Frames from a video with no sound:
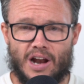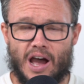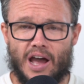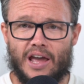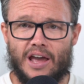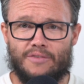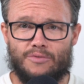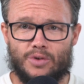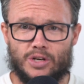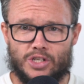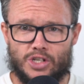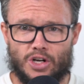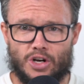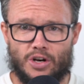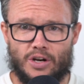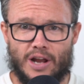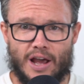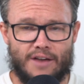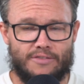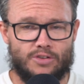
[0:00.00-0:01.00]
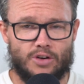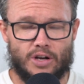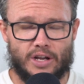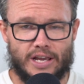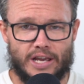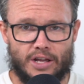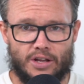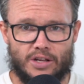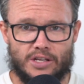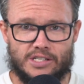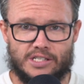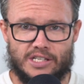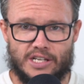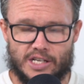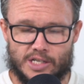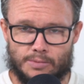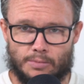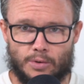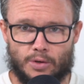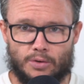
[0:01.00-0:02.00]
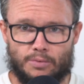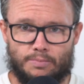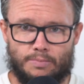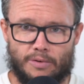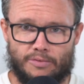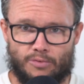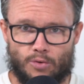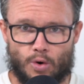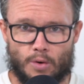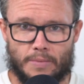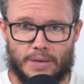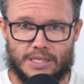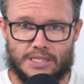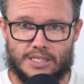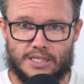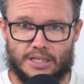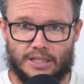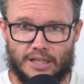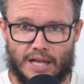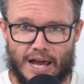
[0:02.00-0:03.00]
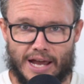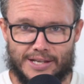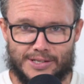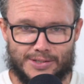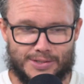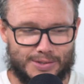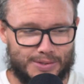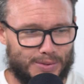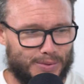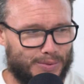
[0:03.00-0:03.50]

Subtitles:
I have returned after Kayla's dismal performance last